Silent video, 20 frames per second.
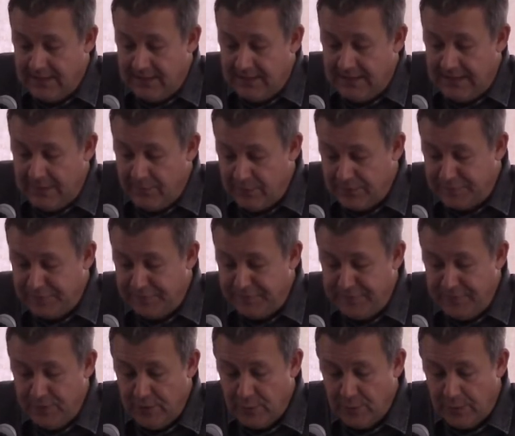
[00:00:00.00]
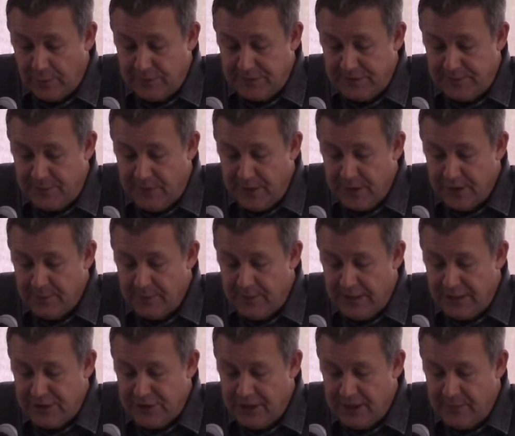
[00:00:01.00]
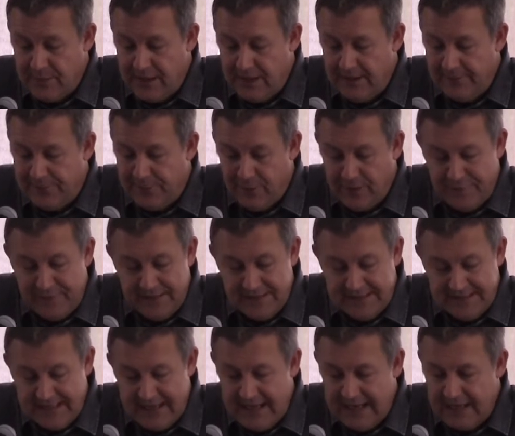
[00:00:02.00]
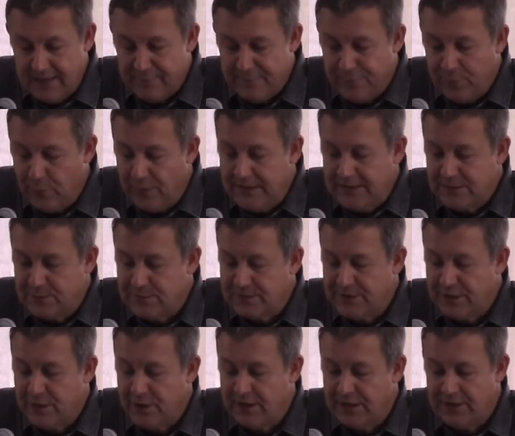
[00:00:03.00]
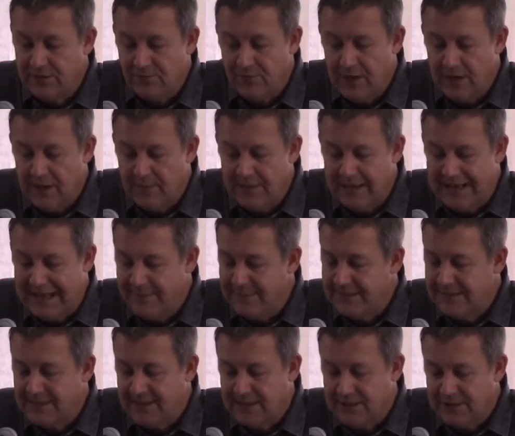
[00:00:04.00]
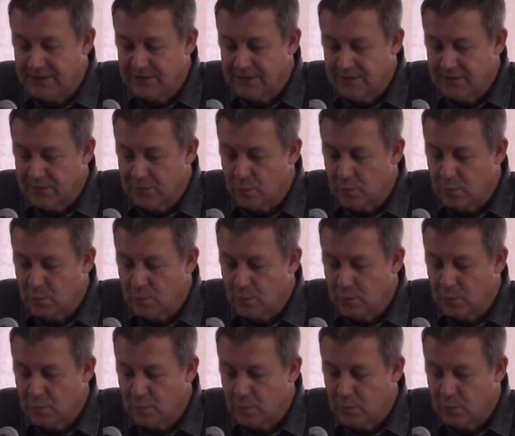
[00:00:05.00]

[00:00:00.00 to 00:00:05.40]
Then was fulfilled what was spoken by Jeremiah the prophet, saying, A voice was heard in Ramah, lamentation,